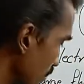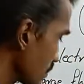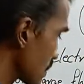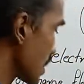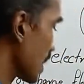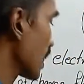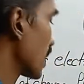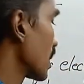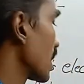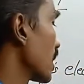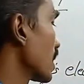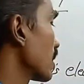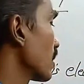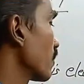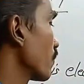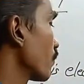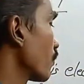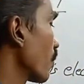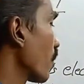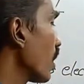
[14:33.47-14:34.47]
taken
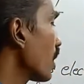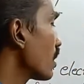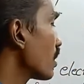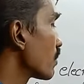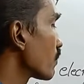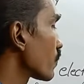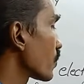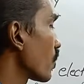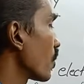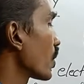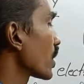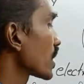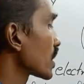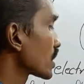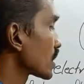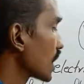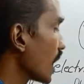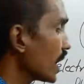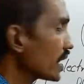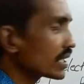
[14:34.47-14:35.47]
for
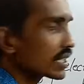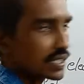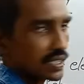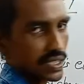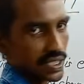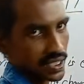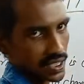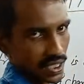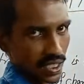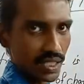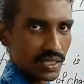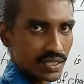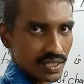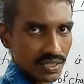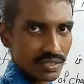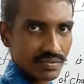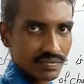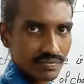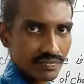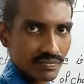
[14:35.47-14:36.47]
flowing that charge.